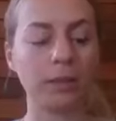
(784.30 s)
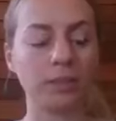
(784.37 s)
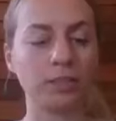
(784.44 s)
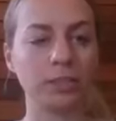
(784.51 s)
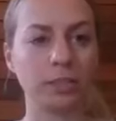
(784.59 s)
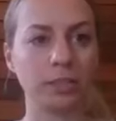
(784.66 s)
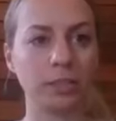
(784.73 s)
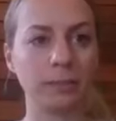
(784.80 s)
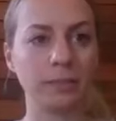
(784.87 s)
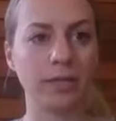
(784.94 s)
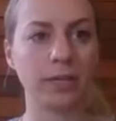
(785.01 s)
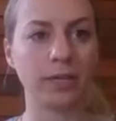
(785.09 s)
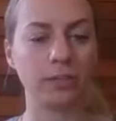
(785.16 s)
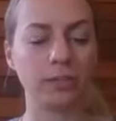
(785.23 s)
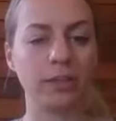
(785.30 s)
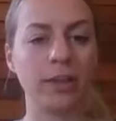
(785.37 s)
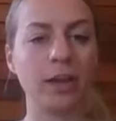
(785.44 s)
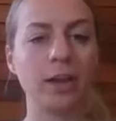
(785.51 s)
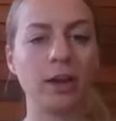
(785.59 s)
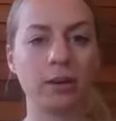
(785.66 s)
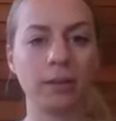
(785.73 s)
blood sugars because
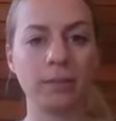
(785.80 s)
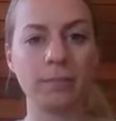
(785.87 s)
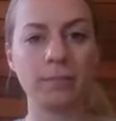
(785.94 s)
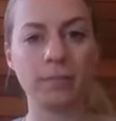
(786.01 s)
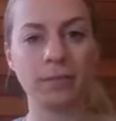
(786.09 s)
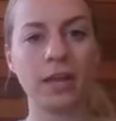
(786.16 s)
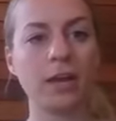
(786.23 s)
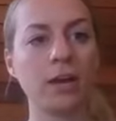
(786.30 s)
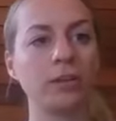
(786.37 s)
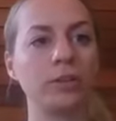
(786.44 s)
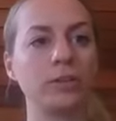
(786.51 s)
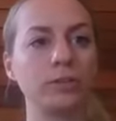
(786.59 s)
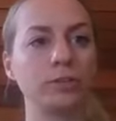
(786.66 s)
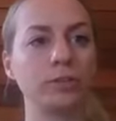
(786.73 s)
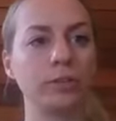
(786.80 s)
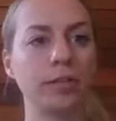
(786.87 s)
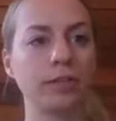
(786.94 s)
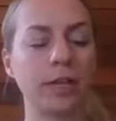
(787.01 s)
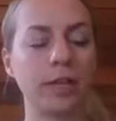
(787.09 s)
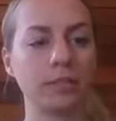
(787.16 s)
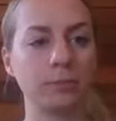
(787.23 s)
they are the
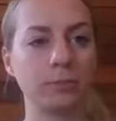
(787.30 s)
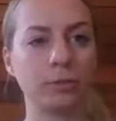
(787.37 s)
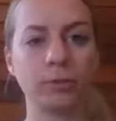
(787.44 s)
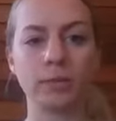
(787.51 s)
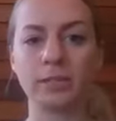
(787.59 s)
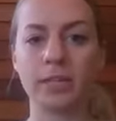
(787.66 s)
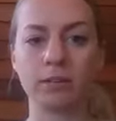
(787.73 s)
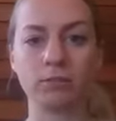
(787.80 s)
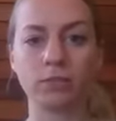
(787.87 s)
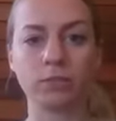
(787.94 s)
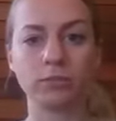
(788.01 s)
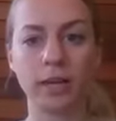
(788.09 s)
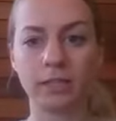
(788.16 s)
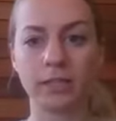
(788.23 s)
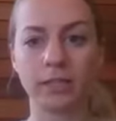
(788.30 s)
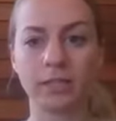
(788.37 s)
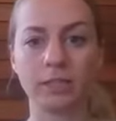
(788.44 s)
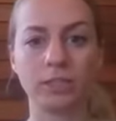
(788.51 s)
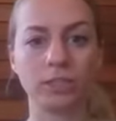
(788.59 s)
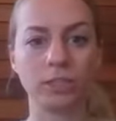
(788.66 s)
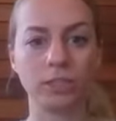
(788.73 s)
nutrient that is broken down
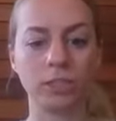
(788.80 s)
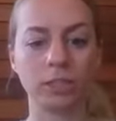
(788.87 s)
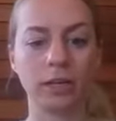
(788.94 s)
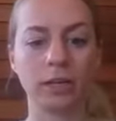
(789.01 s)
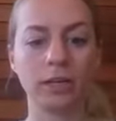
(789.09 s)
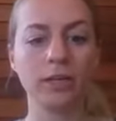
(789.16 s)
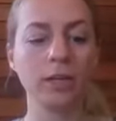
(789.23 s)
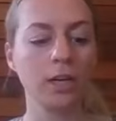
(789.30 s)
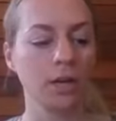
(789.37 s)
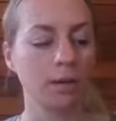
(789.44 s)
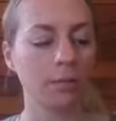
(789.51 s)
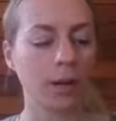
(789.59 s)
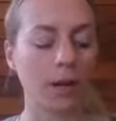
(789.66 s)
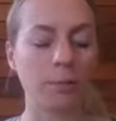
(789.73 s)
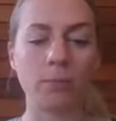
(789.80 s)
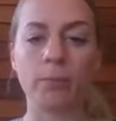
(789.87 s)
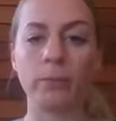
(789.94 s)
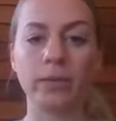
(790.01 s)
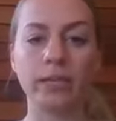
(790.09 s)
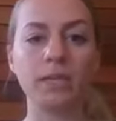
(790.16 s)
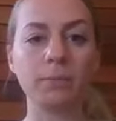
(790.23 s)
directly into sugar.
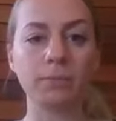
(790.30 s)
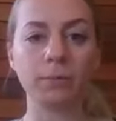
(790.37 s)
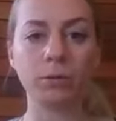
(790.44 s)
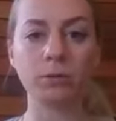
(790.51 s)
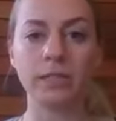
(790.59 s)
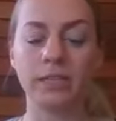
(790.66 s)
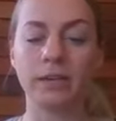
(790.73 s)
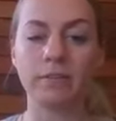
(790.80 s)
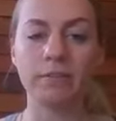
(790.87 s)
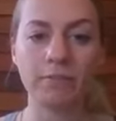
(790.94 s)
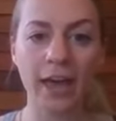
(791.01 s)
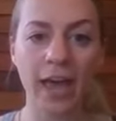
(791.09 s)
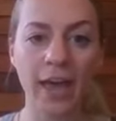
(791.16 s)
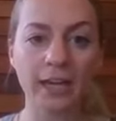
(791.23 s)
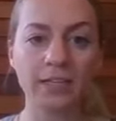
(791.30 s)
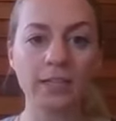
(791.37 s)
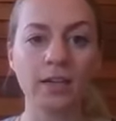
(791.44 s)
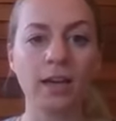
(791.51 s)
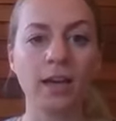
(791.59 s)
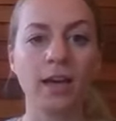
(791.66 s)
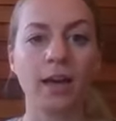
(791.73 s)
When we eat protein and fat,
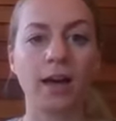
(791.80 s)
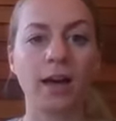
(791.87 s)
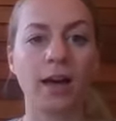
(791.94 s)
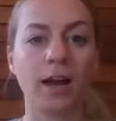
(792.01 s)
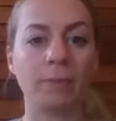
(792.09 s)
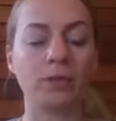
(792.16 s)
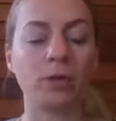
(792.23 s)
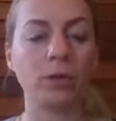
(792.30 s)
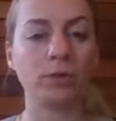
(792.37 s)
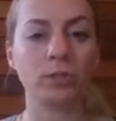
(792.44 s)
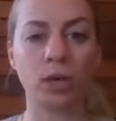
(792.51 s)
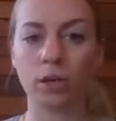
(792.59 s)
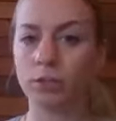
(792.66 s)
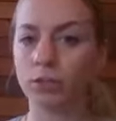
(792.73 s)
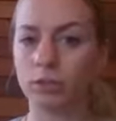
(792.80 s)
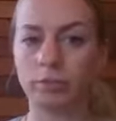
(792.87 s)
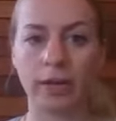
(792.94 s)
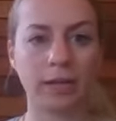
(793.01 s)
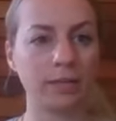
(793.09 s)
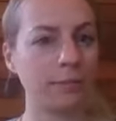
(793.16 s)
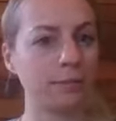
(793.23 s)
those aren't
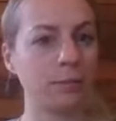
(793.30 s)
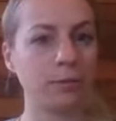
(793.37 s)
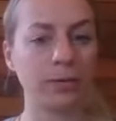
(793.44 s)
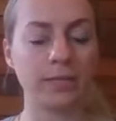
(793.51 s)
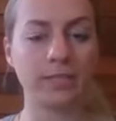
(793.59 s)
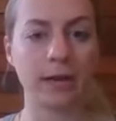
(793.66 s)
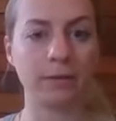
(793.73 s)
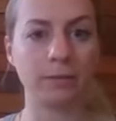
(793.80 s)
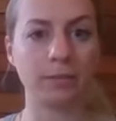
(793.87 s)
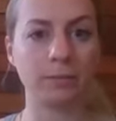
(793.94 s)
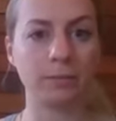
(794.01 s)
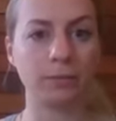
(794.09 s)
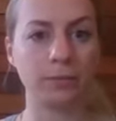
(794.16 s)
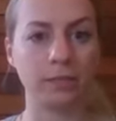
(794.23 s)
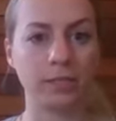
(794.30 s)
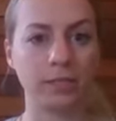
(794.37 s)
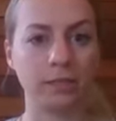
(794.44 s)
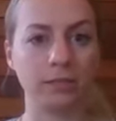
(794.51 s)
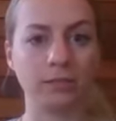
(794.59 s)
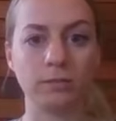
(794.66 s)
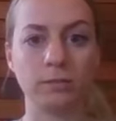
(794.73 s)
directly broken down into
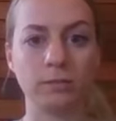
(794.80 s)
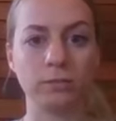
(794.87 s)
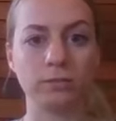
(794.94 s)
protein,